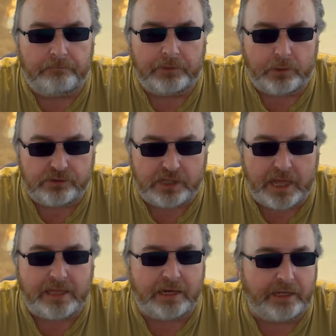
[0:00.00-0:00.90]
It was
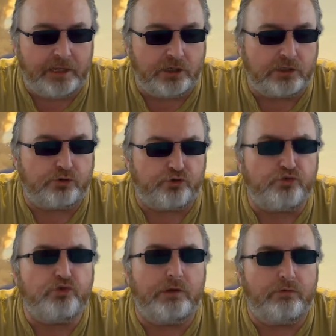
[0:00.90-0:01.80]
then that Aegeus
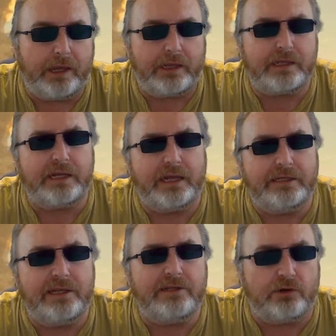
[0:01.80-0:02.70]
truly
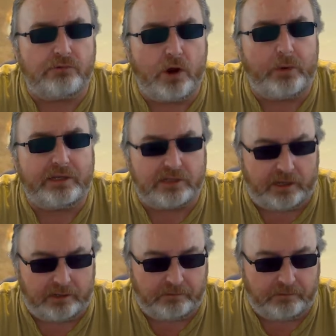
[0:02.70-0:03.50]
recognized his heroic son.